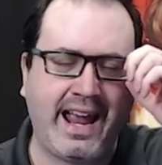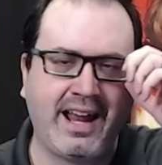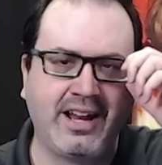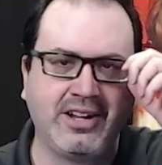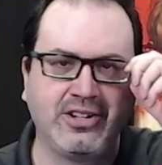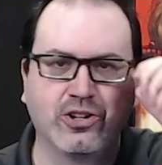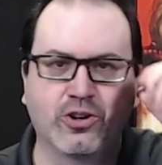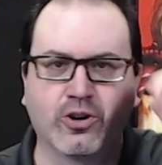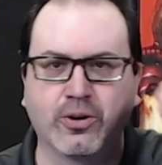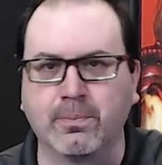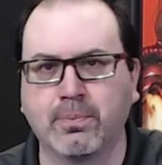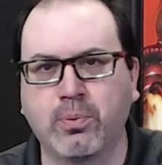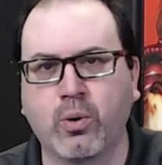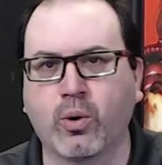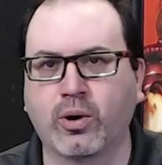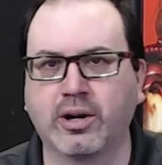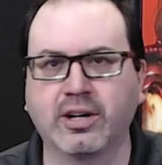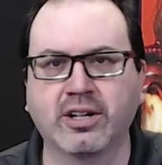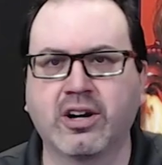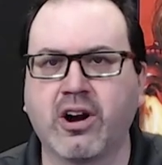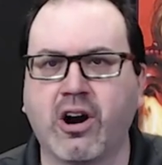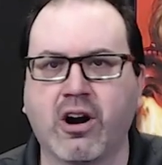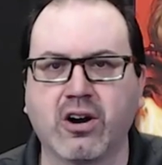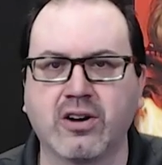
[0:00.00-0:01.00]
and your
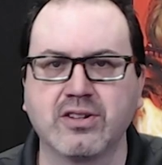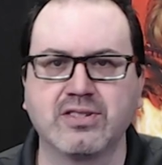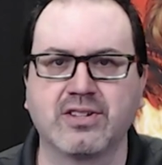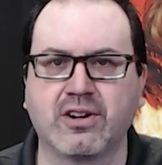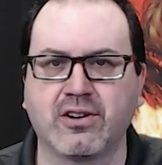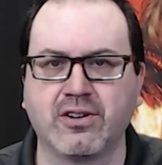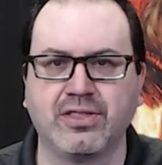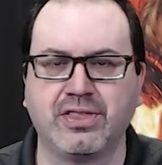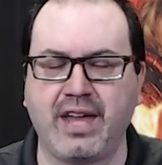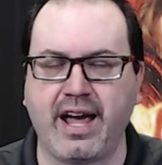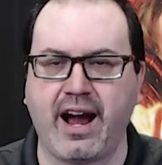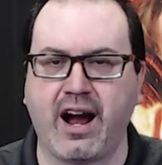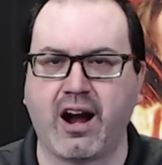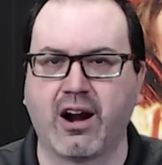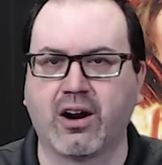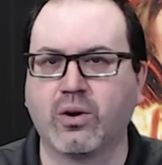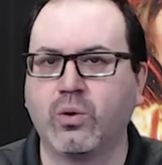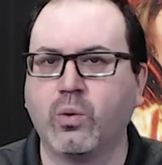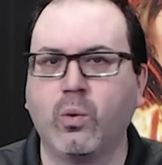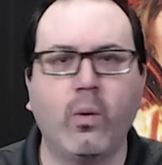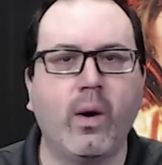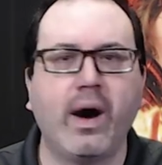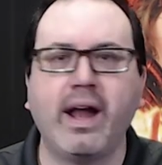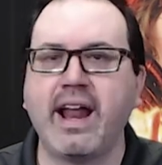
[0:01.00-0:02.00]
important cards aren't
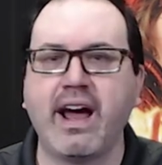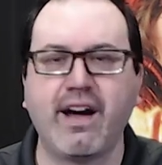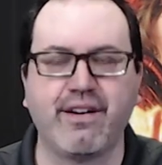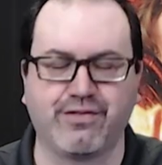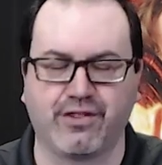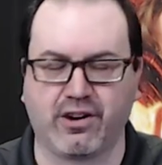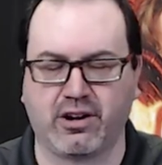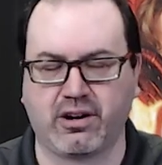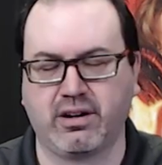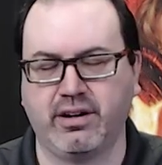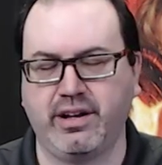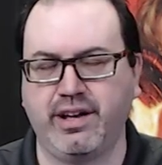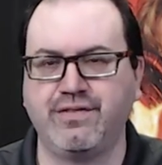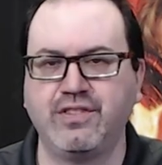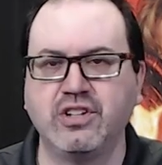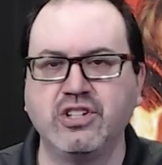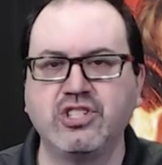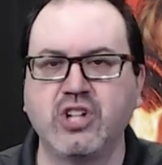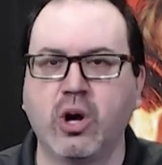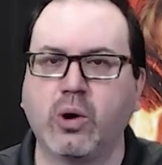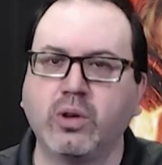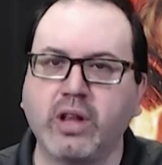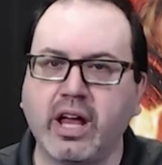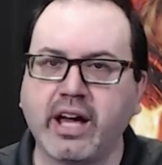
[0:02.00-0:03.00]
there, whatever. If you
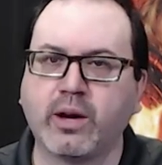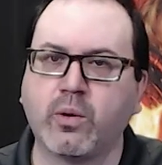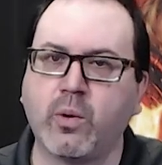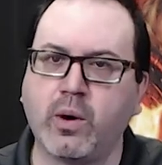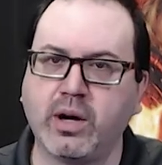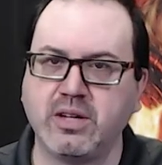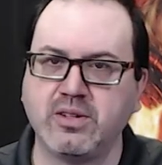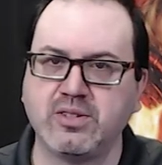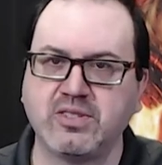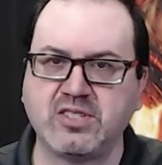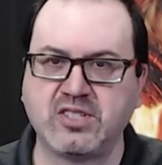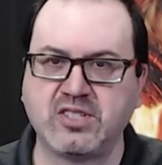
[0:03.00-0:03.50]
don't like what you